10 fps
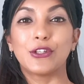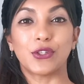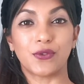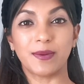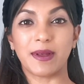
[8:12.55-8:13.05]

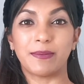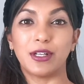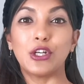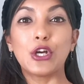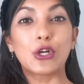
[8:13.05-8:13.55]
So
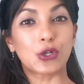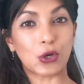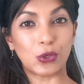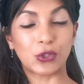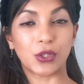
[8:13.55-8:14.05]
remember,
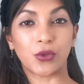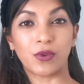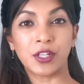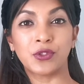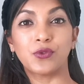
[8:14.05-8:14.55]
go to the
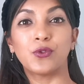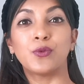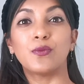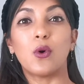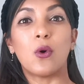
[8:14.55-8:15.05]

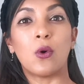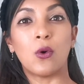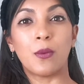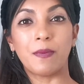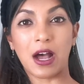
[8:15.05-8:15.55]
restroom
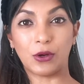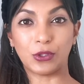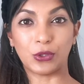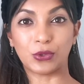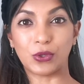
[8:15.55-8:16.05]
or
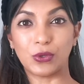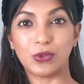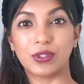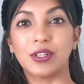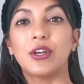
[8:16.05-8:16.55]
powder your
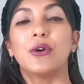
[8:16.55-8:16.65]
nose,